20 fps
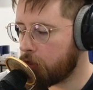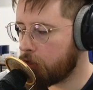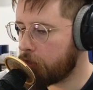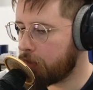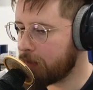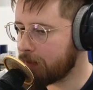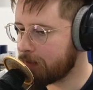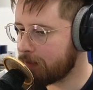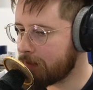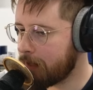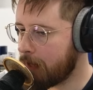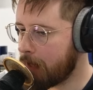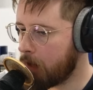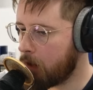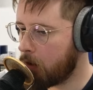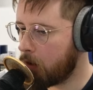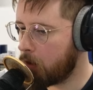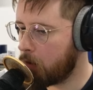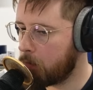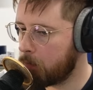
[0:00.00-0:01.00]
this
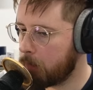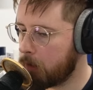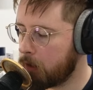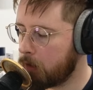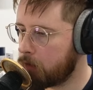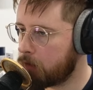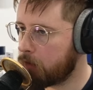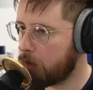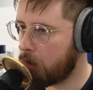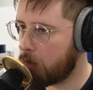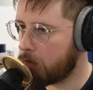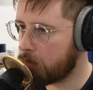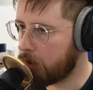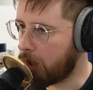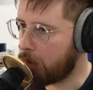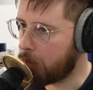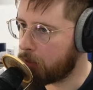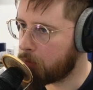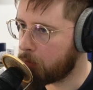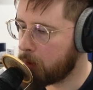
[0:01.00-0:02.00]
now means that there is
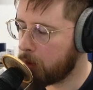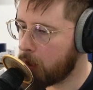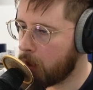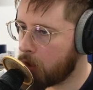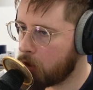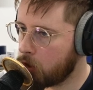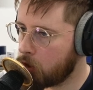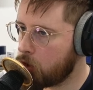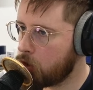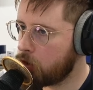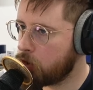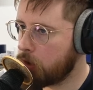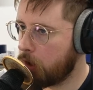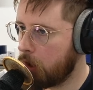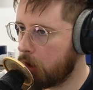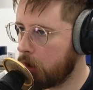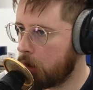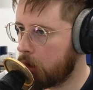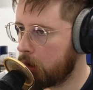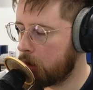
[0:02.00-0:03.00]
a
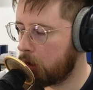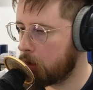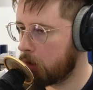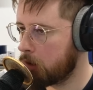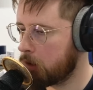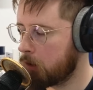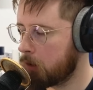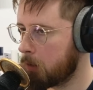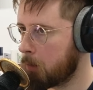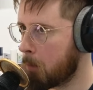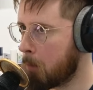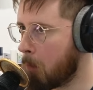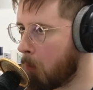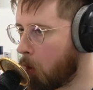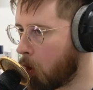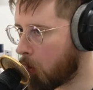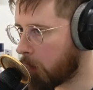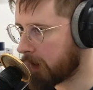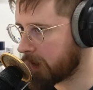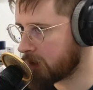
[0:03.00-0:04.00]
$300
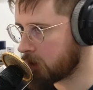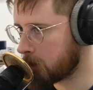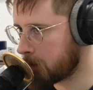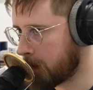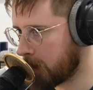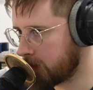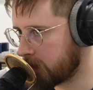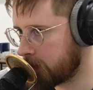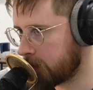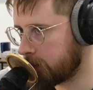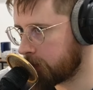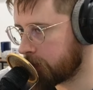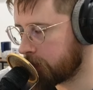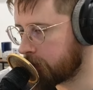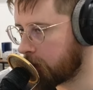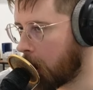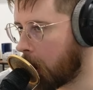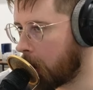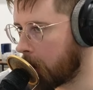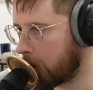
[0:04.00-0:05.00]
more expensive
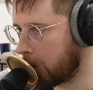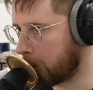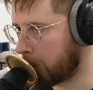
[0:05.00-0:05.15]
starting